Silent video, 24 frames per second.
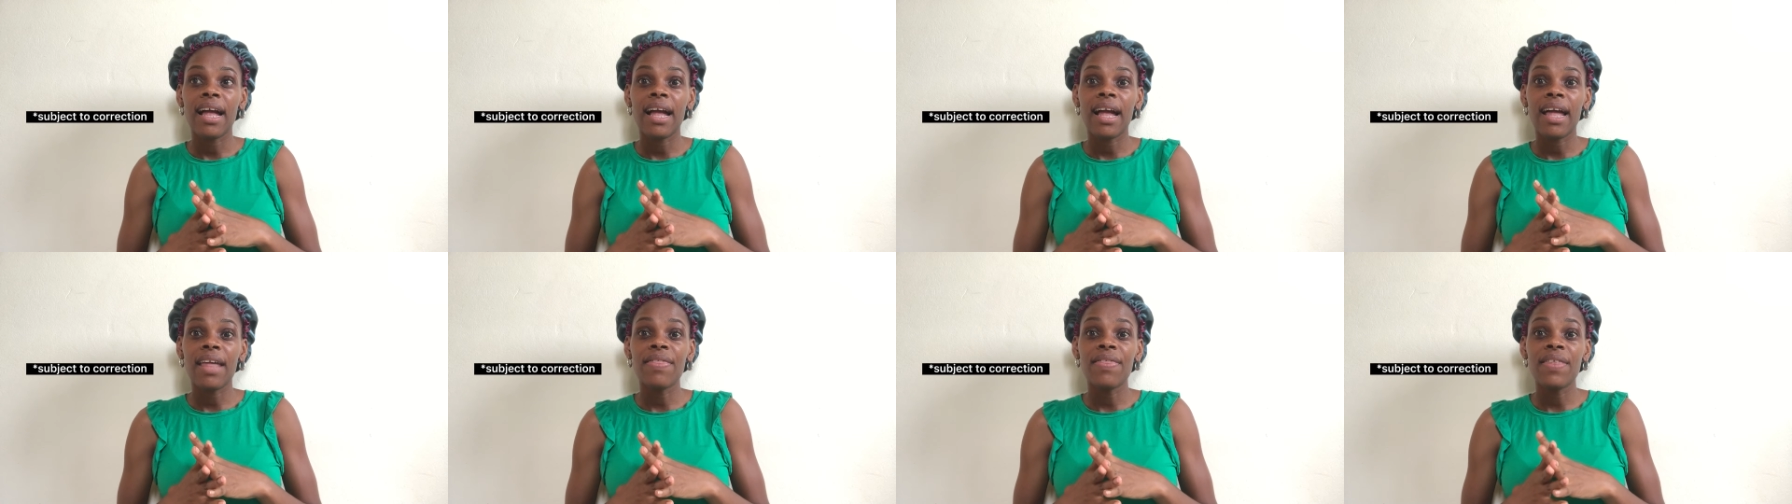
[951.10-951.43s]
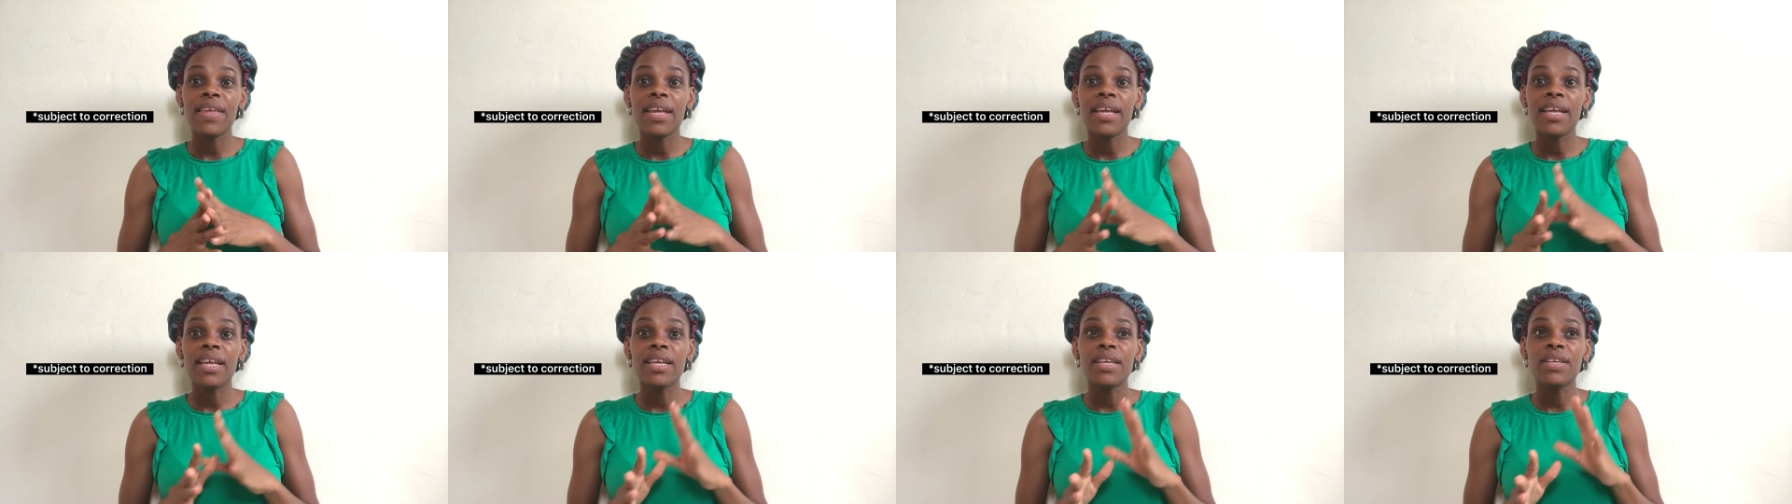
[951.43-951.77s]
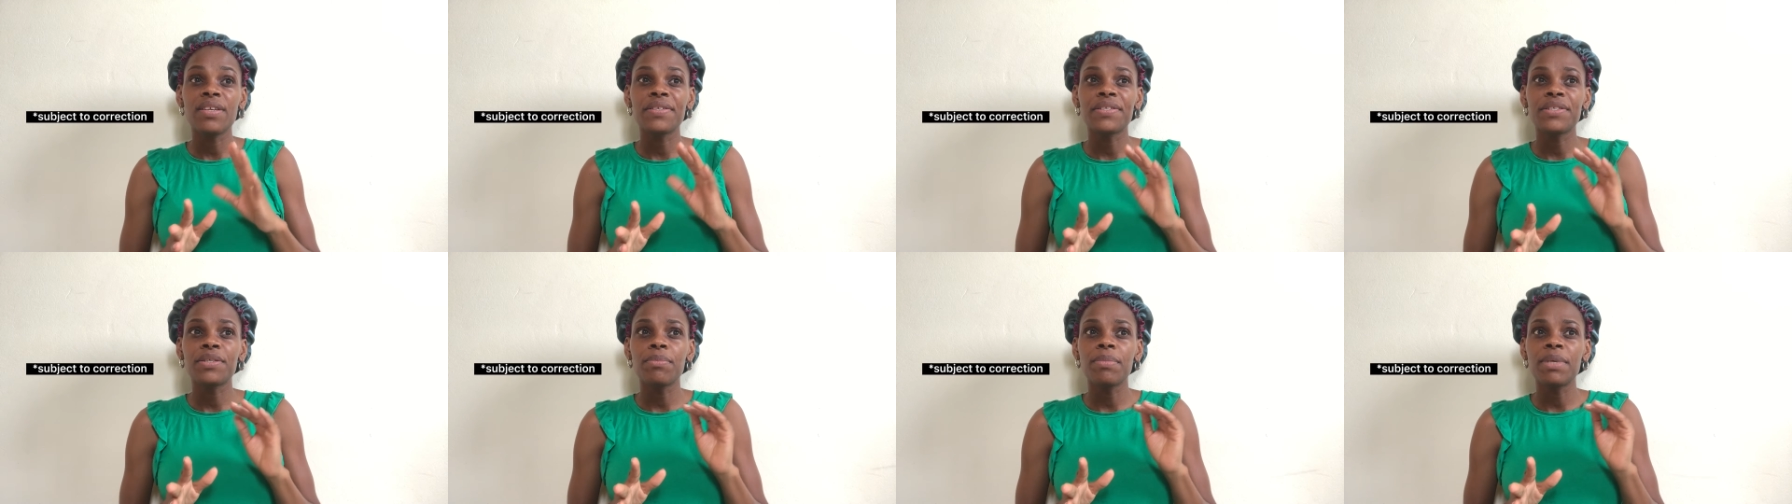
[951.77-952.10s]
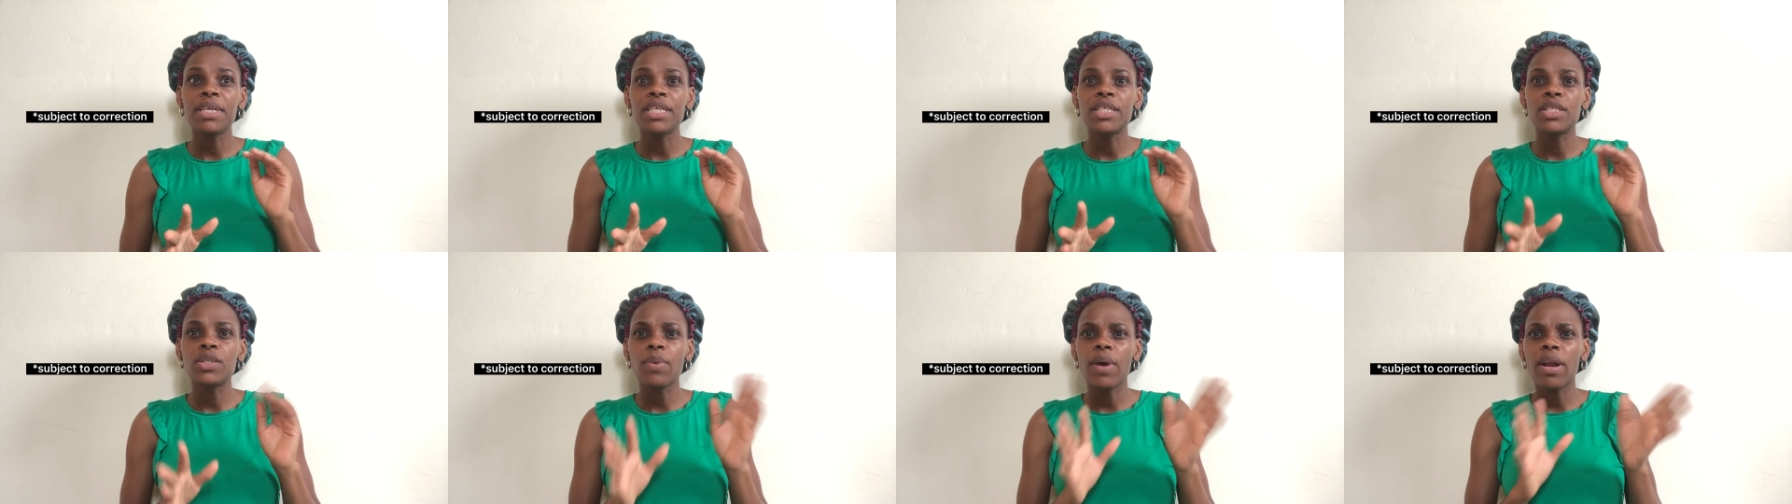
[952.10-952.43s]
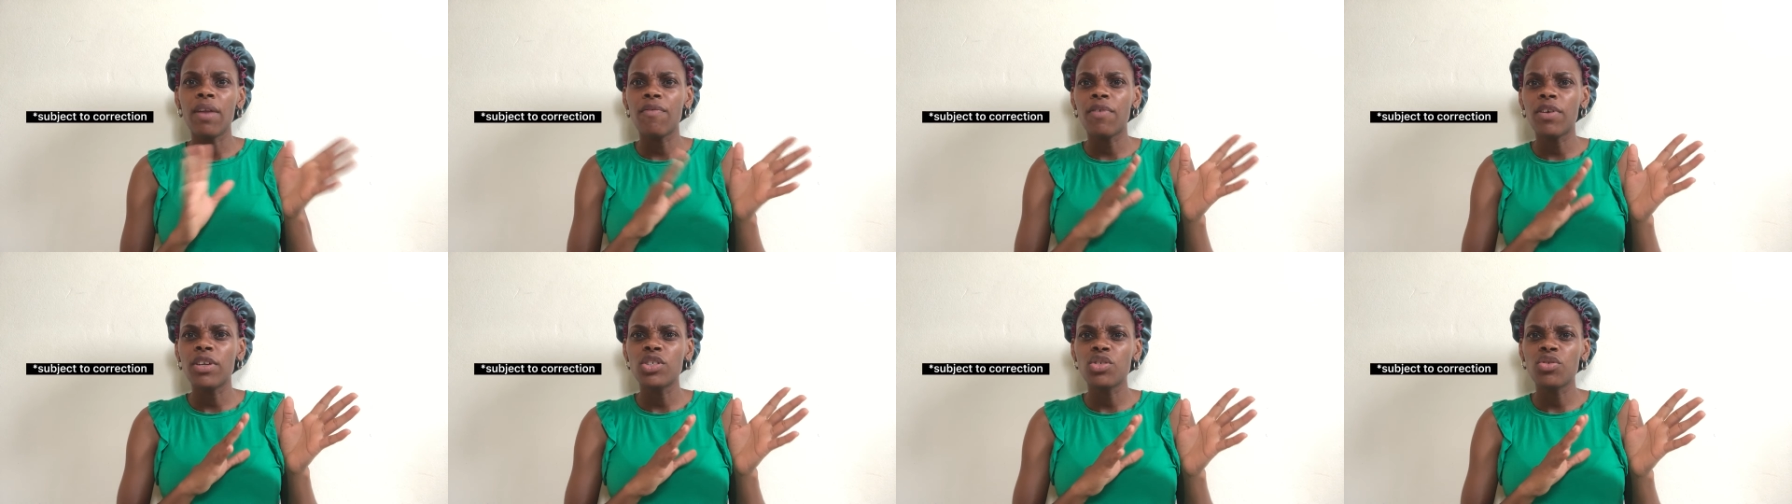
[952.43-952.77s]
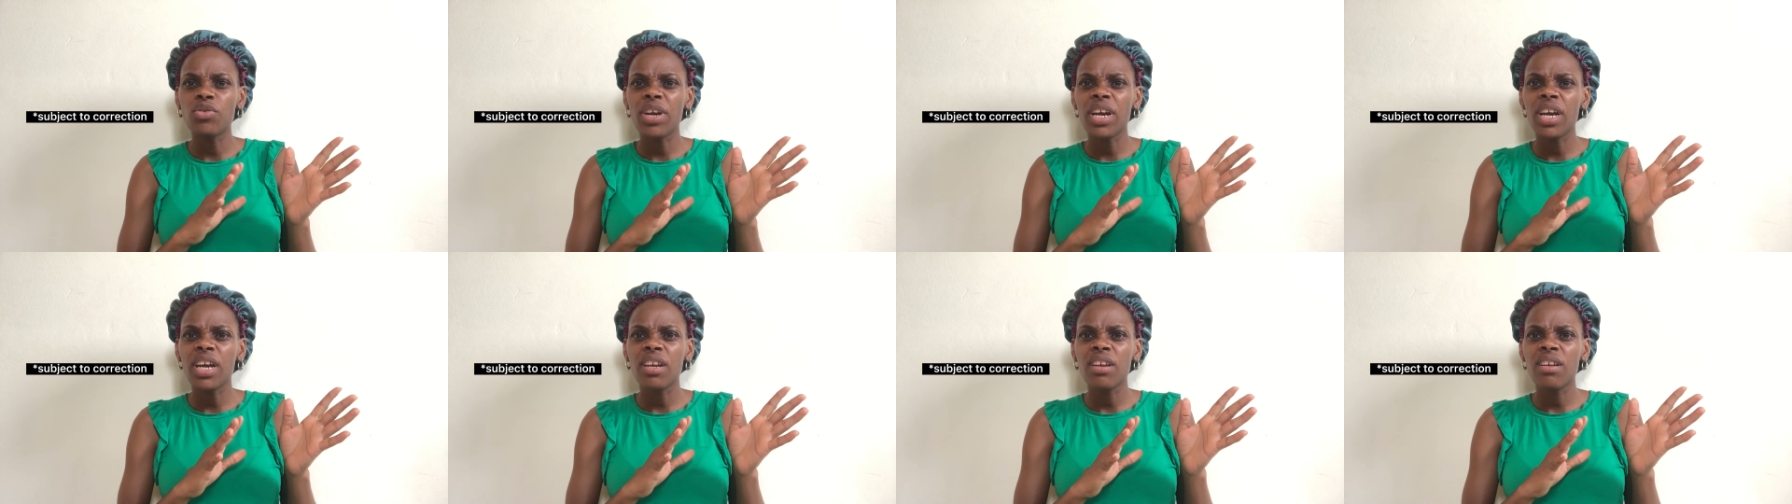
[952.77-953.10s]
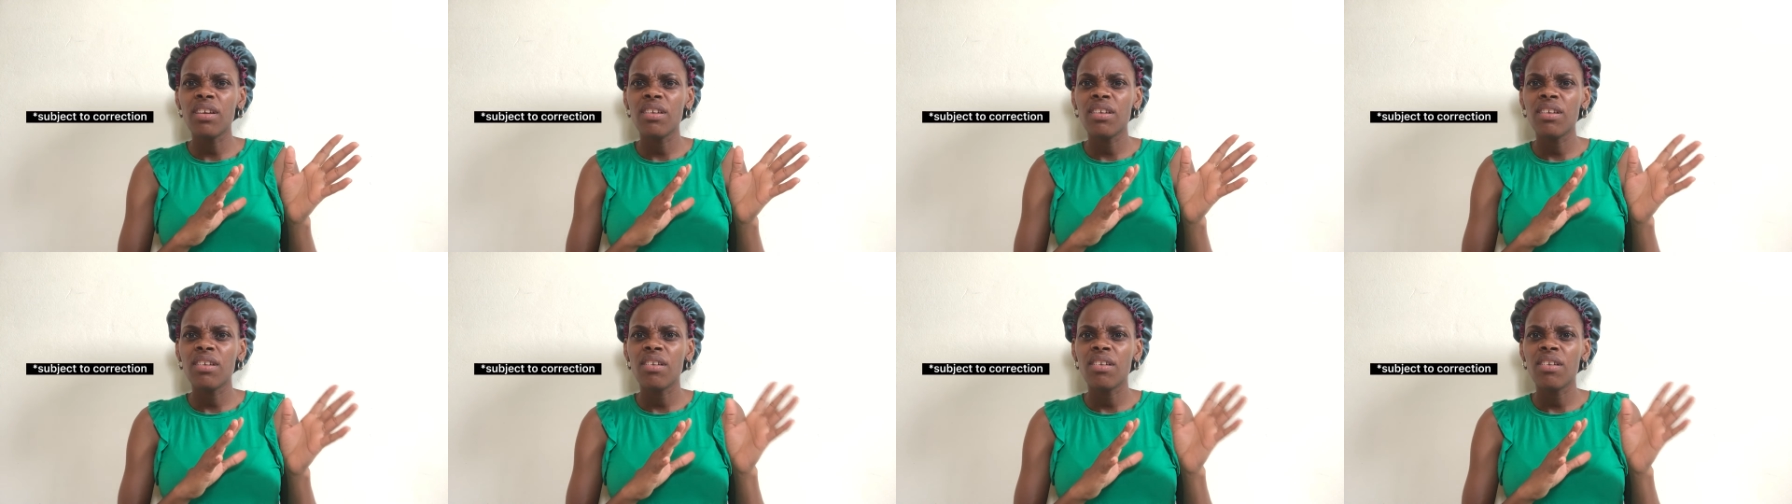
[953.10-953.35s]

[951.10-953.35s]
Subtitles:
I think it used to be 1,200